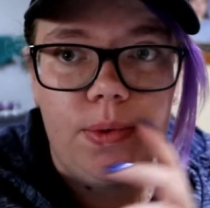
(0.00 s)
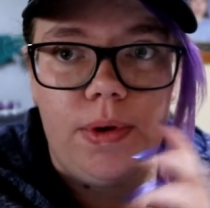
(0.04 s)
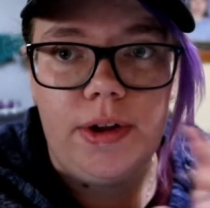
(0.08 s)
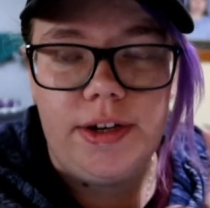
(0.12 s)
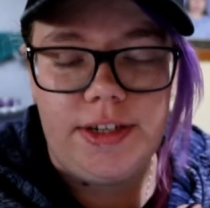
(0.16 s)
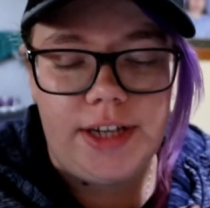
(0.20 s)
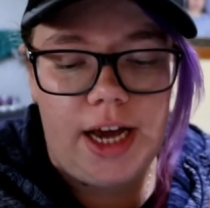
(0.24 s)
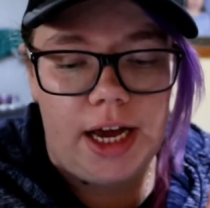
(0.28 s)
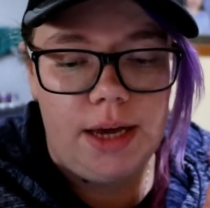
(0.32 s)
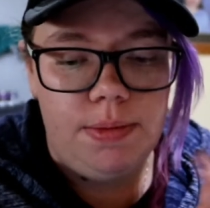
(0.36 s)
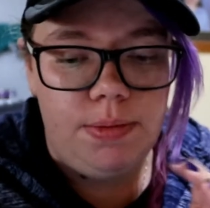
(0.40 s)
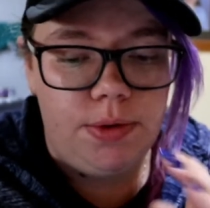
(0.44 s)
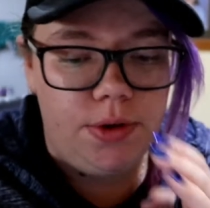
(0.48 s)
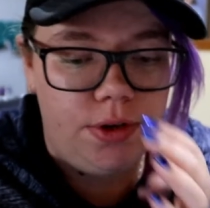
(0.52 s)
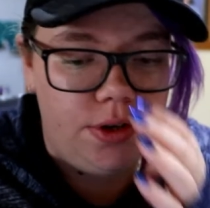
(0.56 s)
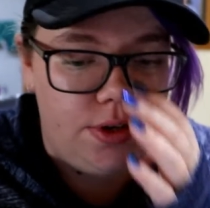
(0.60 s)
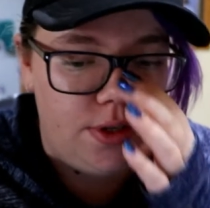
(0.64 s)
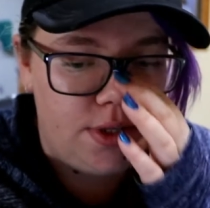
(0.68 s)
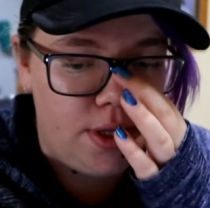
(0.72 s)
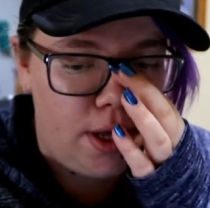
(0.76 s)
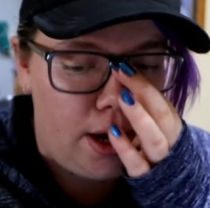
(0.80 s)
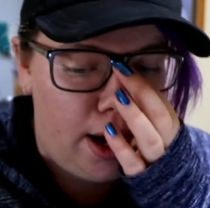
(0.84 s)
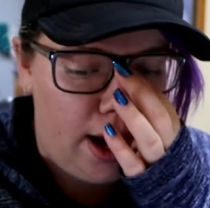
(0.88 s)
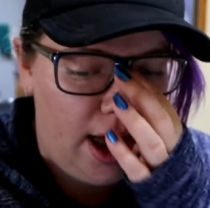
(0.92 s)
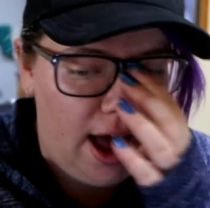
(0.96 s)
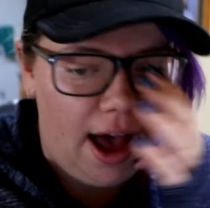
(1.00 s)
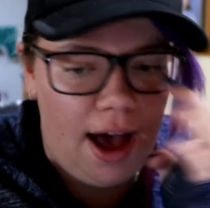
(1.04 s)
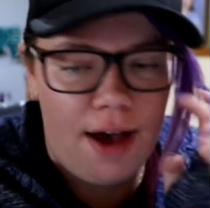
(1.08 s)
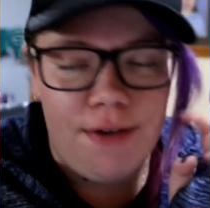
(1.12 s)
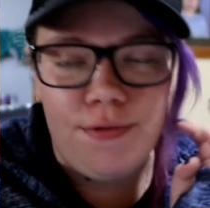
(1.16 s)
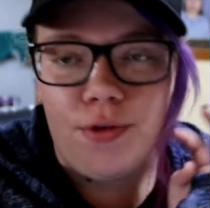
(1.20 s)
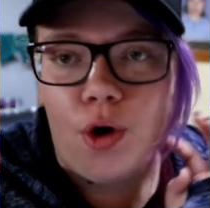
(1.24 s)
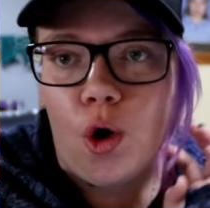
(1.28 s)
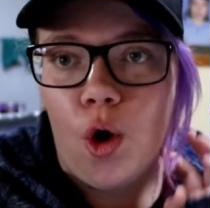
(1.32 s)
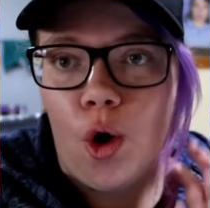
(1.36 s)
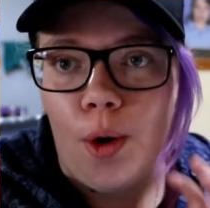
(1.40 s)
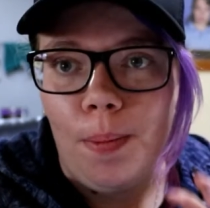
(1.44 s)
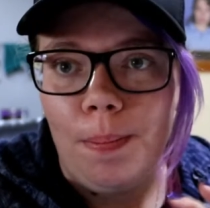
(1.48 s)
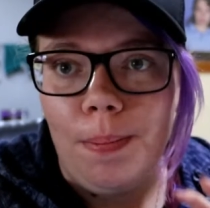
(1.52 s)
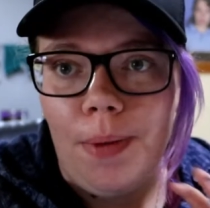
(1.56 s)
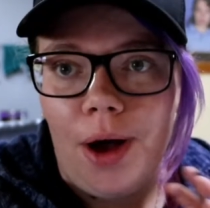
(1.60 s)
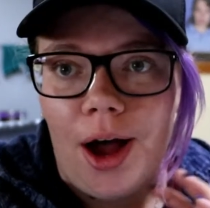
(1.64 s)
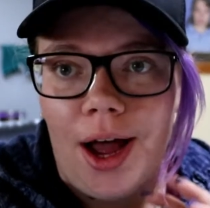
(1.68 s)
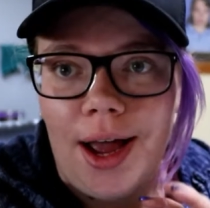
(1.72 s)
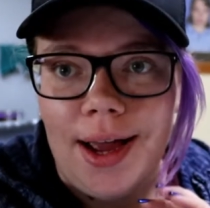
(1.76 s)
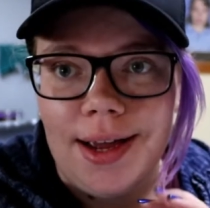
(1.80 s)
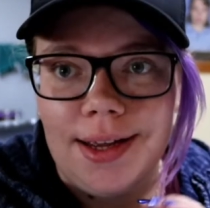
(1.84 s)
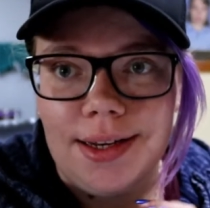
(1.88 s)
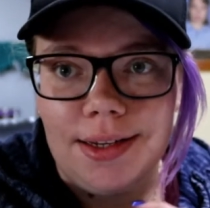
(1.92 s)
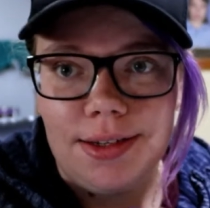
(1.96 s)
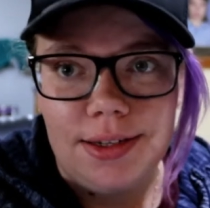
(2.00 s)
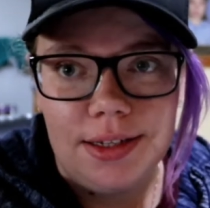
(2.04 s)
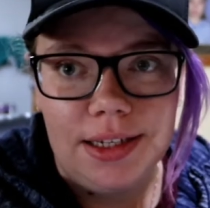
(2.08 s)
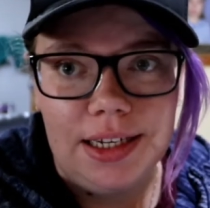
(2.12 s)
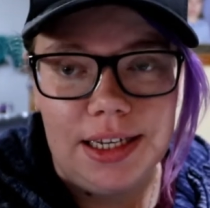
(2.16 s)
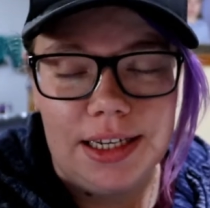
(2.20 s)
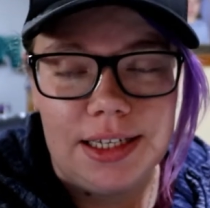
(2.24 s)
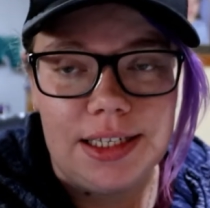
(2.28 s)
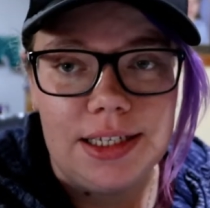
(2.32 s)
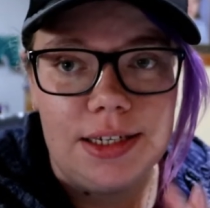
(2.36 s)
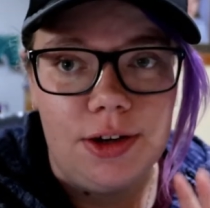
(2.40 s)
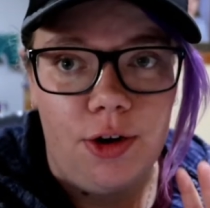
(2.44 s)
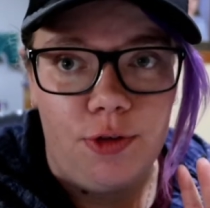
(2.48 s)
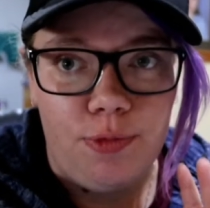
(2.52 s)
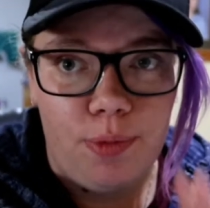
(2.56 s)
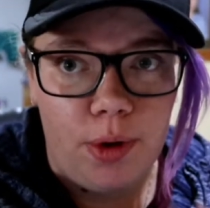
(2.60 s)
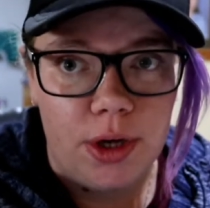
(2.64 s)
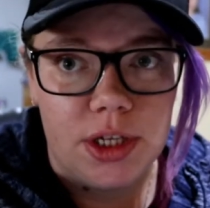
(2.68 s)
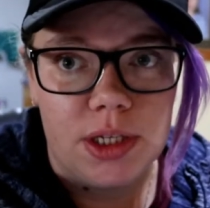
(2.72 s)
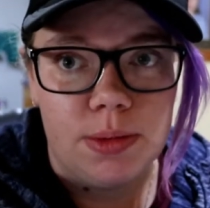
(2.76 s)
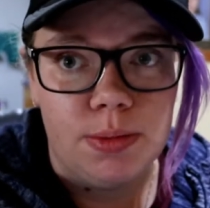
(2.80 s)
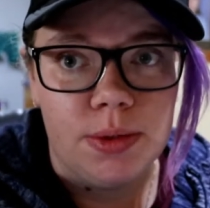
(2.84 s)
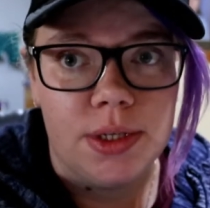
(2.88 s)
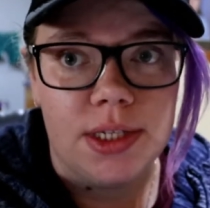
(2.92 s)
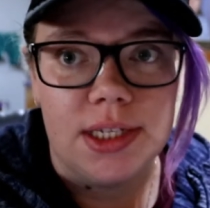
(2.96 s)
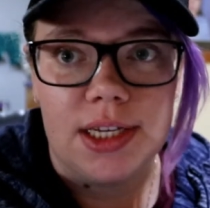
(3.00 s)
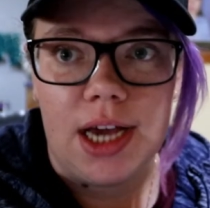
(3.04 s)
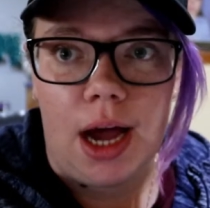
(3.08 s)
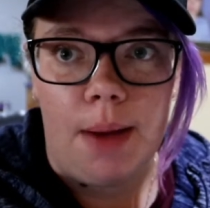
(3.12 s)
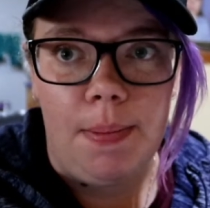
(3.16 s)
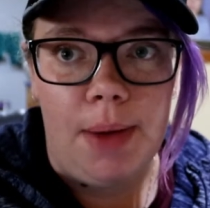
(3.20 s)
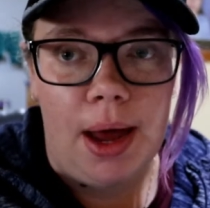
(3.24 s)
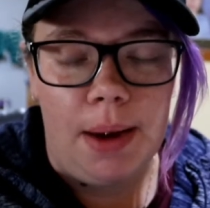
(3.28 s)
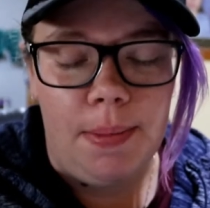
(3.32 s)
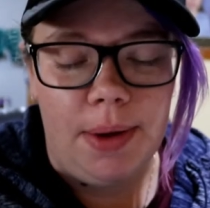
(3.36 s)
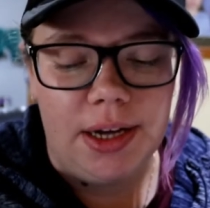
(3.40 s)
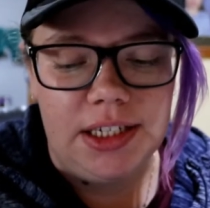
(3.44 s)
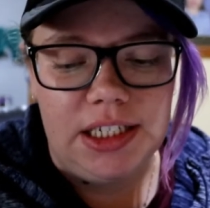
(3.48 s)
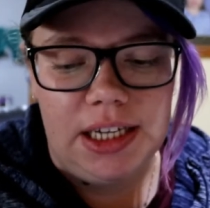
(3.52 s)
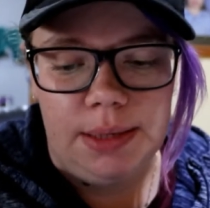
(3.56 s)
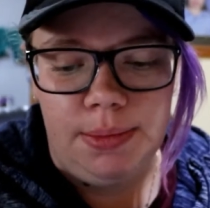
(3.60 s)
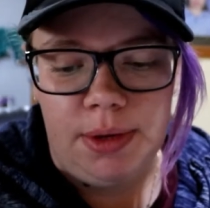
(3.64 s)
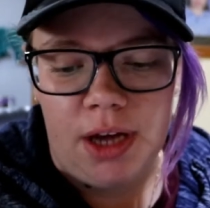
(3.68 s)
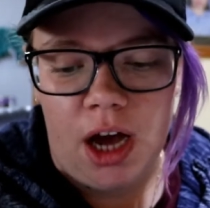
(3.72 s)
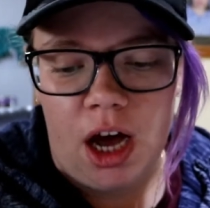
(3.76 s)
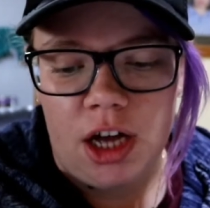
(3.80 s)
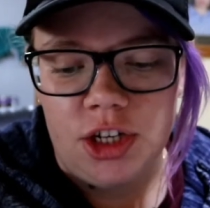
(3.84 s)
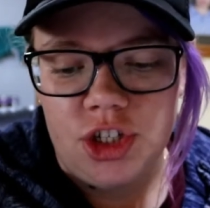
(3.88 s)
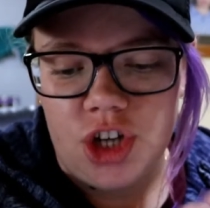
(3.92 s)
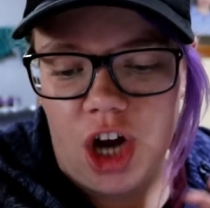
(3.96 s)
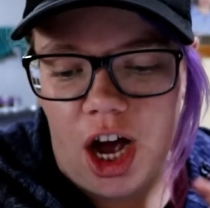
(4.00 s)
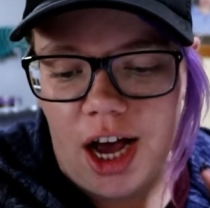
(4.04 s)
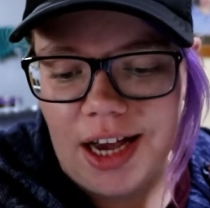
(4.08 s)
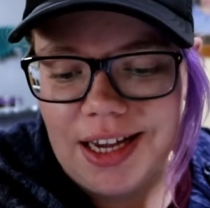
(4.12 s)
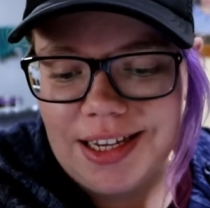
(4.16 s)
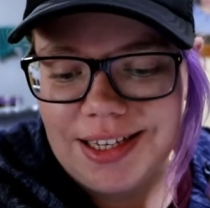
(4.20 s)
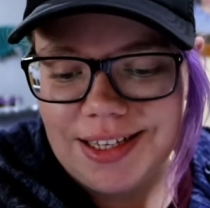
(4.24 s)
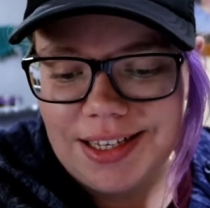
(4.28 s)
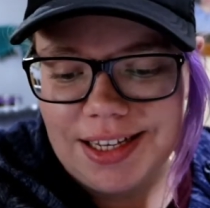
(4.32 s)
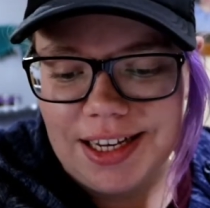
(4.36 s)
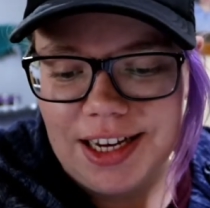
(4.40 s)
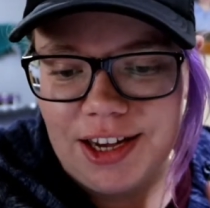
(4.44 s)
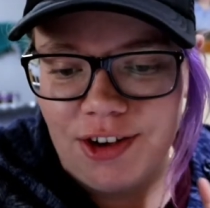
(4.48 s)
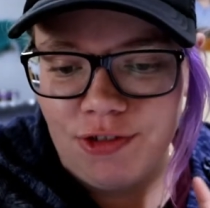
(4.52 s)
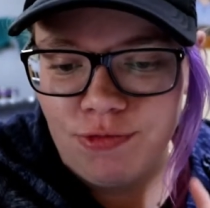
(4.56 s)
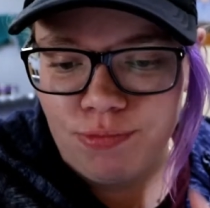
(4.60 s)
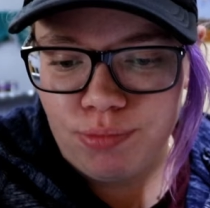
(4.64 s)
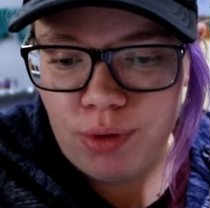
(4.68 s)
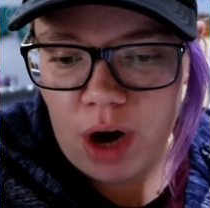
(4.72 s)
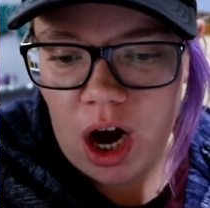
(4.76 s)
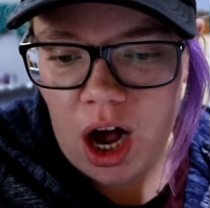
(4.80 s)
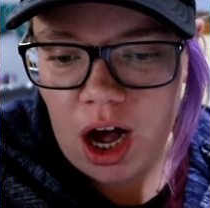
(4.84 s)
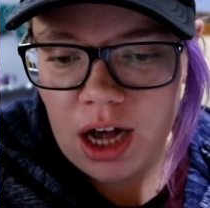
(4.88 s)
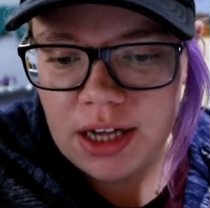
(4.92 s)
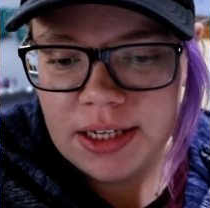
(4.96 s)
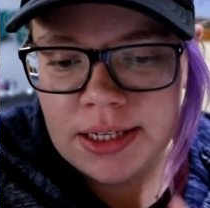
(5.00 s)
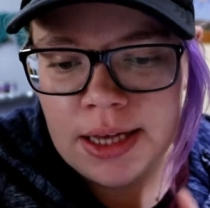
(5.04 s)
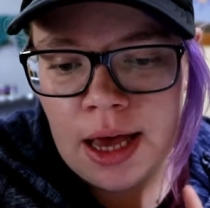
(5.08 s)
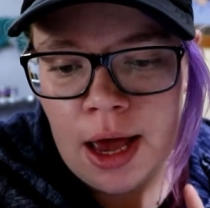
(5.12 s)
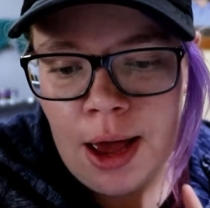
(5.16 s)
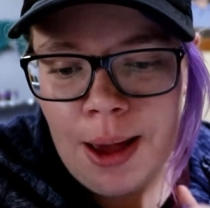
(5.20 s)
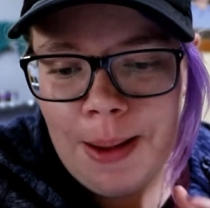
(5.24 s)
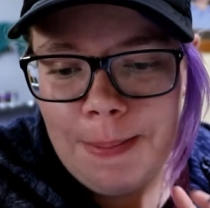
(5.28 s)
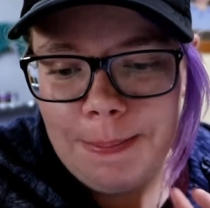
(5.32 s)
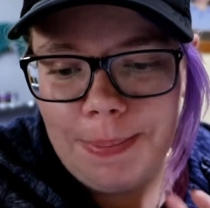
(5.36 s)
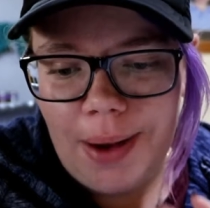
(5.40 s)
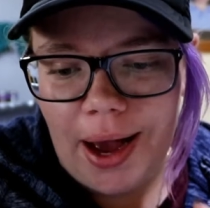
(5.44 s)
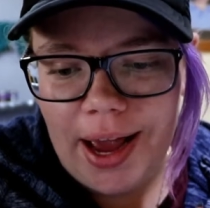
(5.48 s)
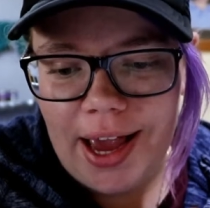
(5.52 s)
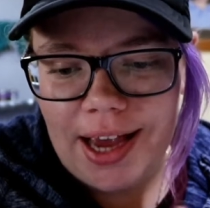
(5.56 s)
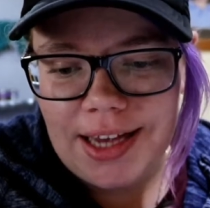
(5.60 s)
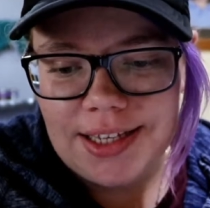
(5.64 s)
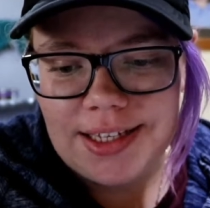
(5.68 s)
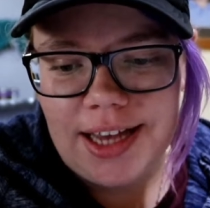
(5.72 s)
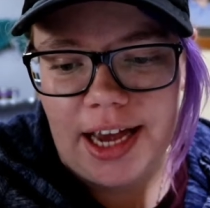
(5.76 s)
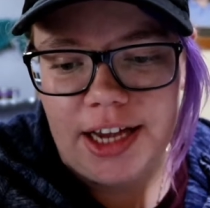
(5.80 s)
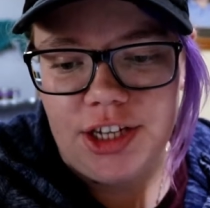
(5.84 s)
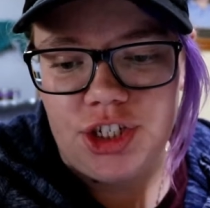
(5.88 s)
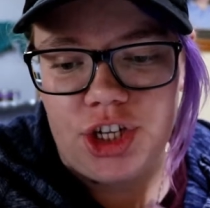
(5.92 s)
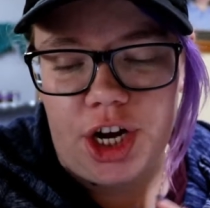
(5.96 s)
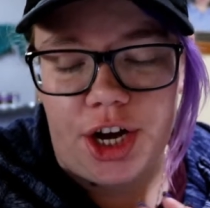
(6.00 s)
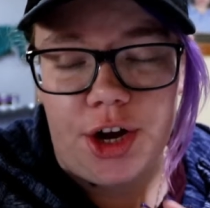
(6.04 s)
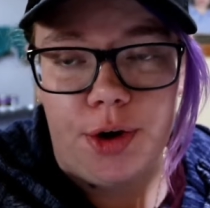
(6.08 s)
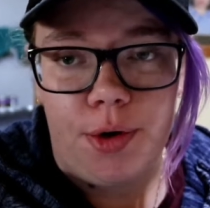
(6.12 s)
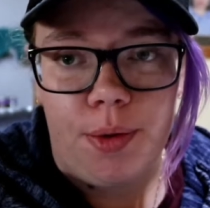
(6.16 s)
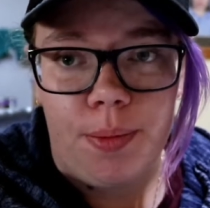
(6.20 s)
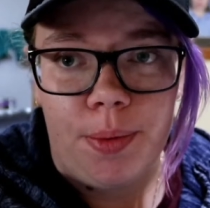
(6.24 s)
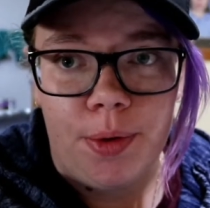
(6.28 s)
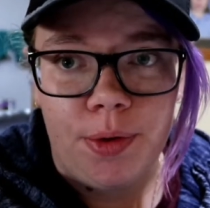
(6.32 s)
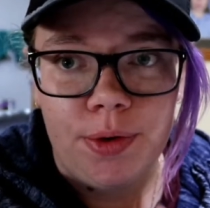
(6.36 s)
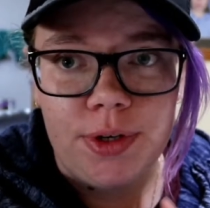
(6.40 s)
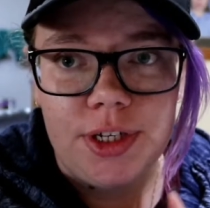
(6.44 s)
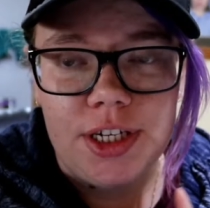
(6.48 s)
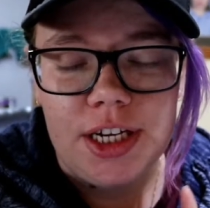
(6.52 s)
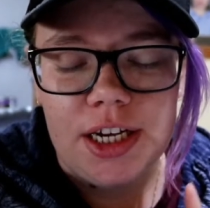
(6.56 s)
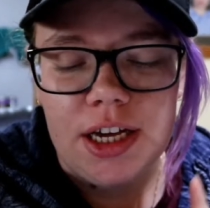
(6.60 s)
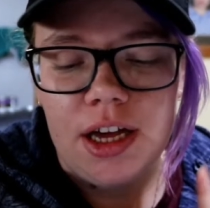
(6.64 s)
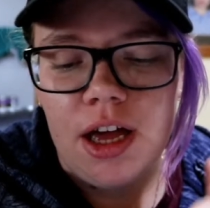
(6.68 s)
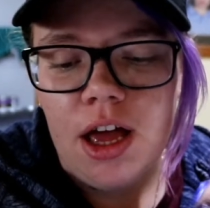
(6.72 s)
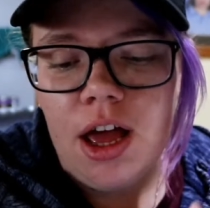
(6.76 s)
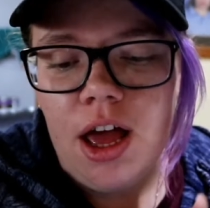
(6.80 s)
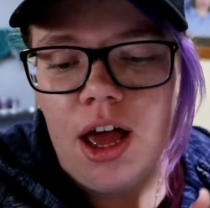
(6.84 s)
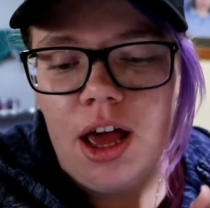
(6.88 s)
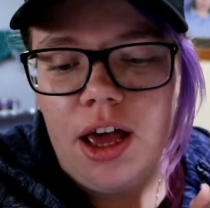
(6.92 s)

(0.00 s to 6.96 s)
debuts that I have on my list of possibles to come out of my TBR jar is City of Brass by S.A. Chakraborty.